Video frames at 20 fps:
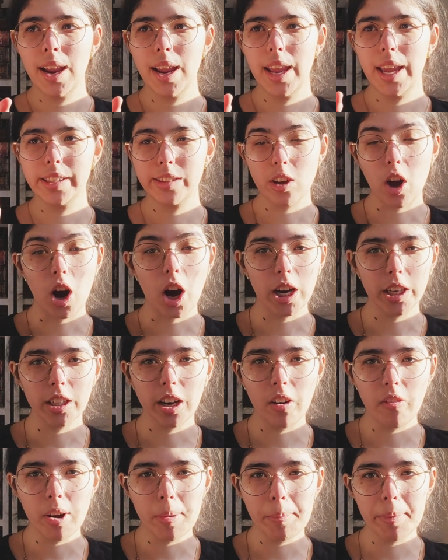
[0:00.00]
it's a
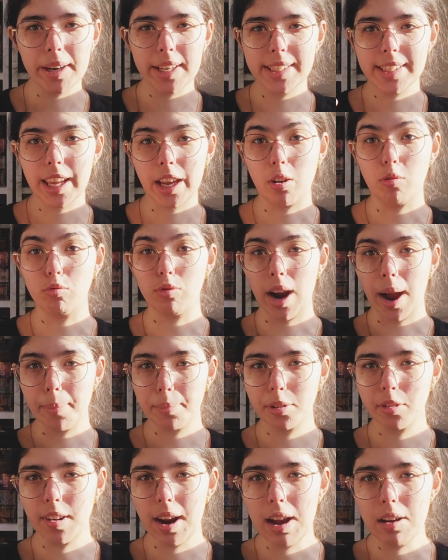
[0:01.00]
hardcover, but it's like
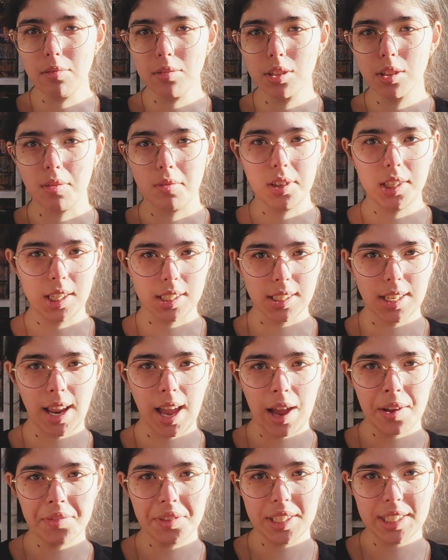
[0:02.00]
wraparound, so it doesn't
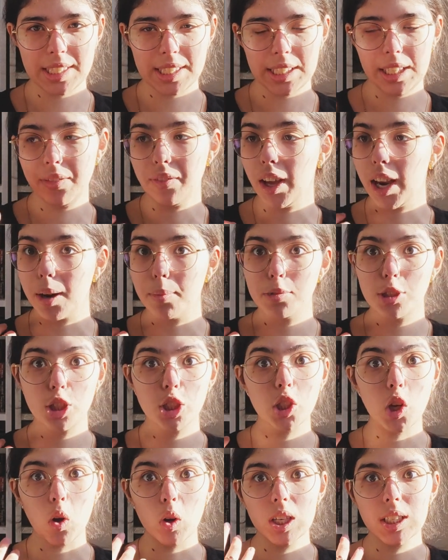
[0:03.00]
have the sleeve. And I'm
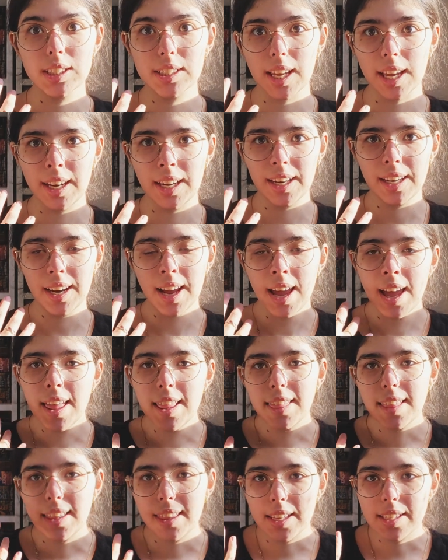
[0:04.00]
so excited
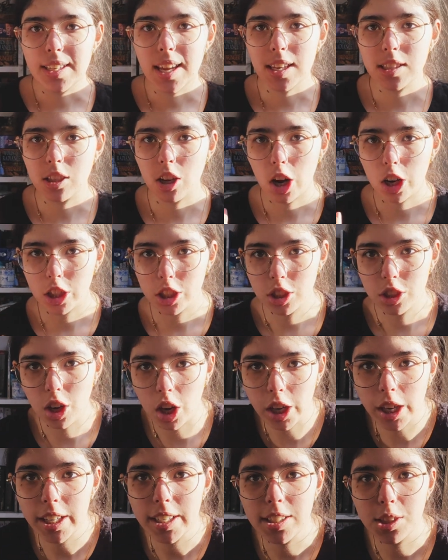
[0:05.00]
that this has
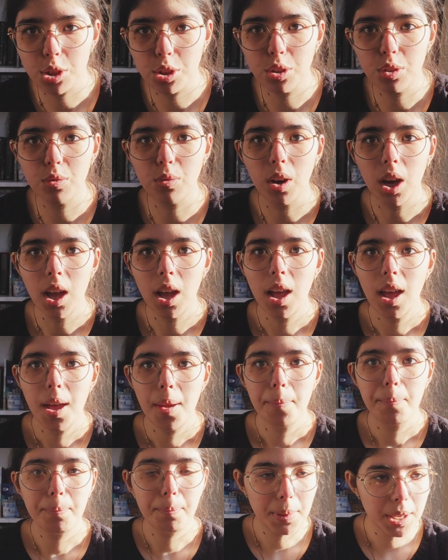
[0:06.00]
started to
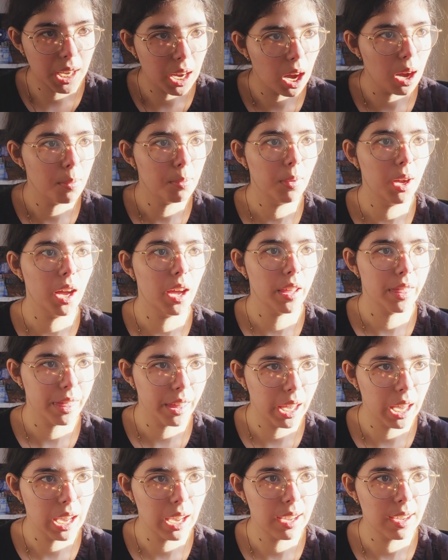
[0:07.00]
become a
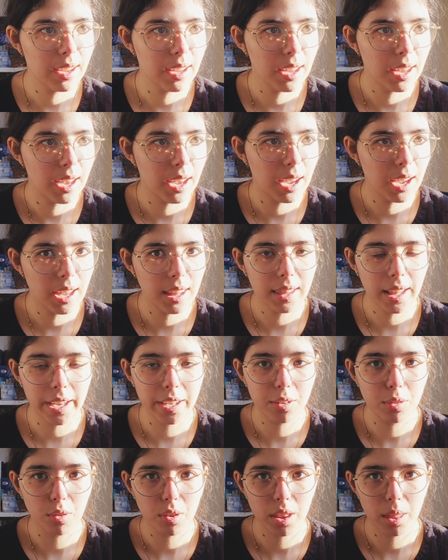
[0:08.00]
thing in
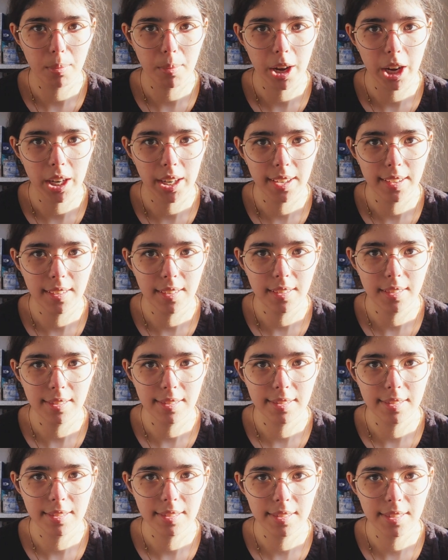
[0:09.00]
like North American
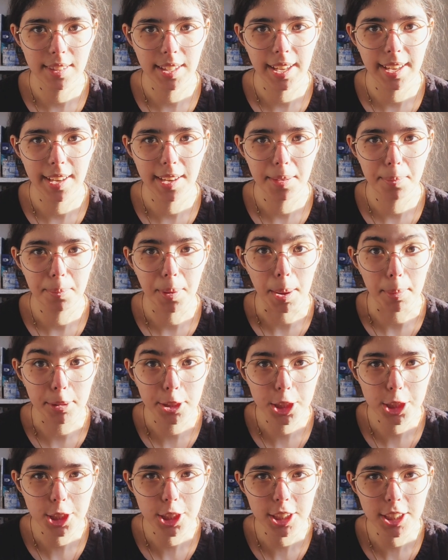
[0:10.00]
like
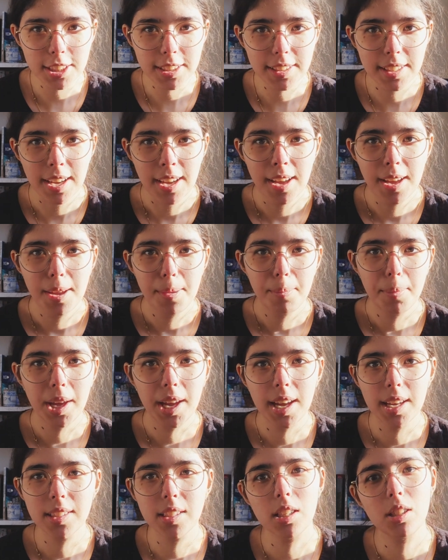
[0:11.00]
publishers,
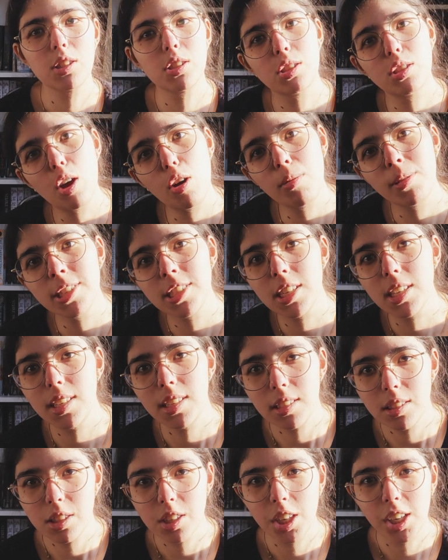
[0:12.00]
because it's so much
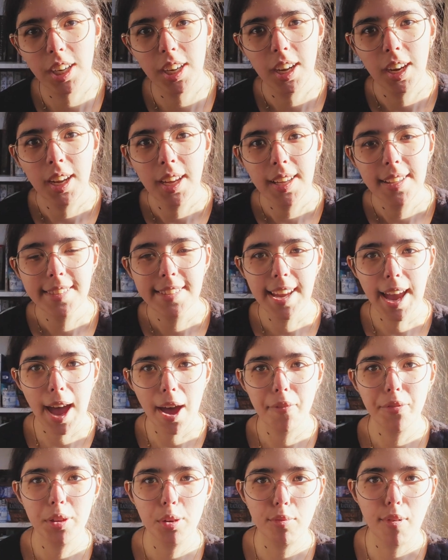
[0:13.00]
easier to
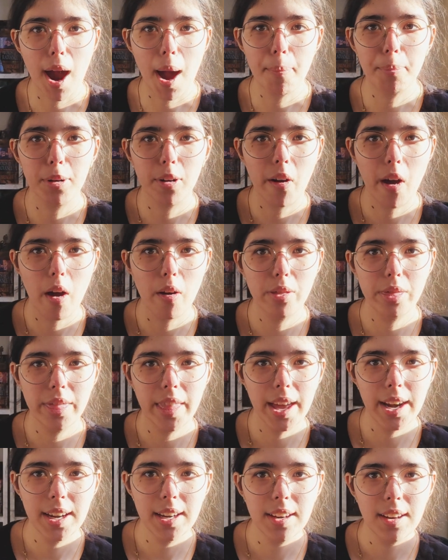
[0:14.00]
have the wraparound
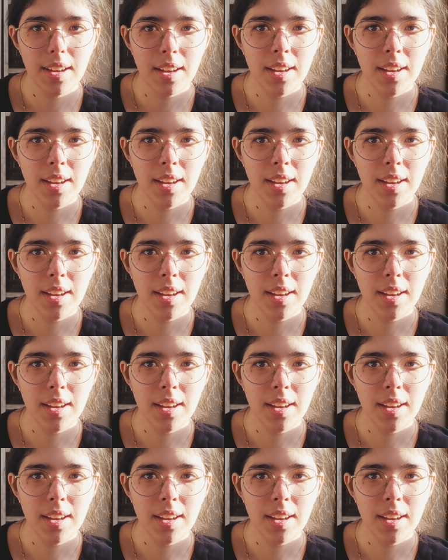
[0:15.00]
than